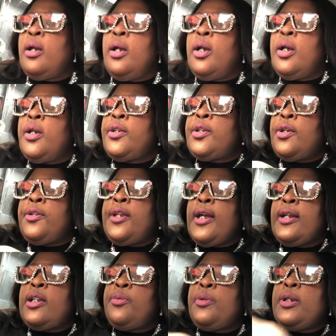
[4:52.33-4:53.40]
So
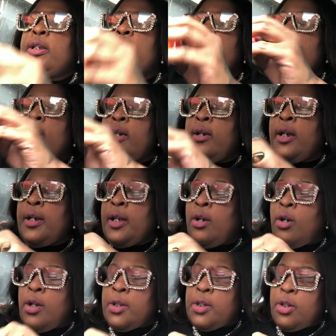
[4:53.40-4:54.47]
that's what's in here. And I
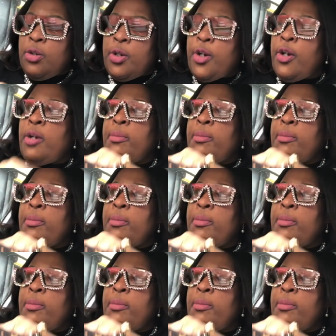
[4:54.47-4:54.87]
also carry my